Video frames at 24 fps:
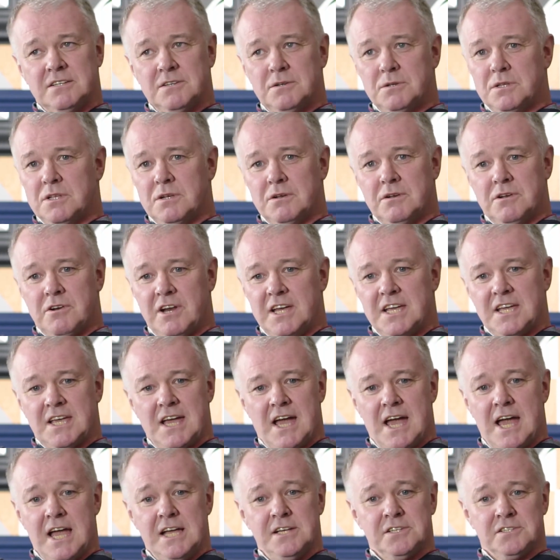They're great
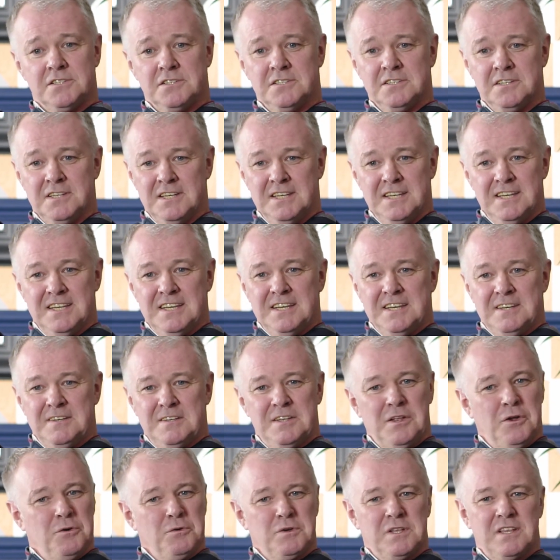guys, and
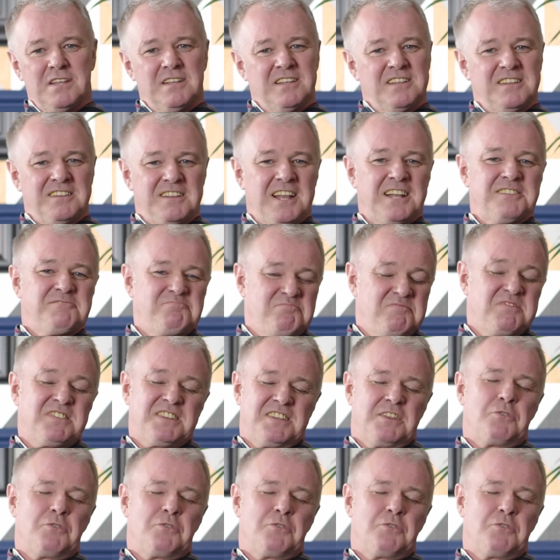that